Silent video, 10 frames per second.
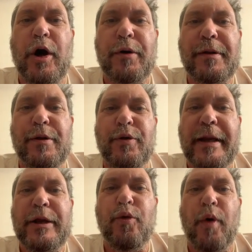concert
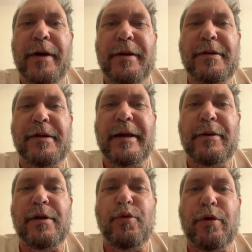and you want to see a
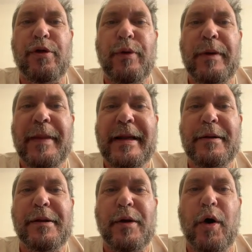two or three
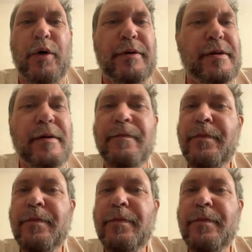minute songs,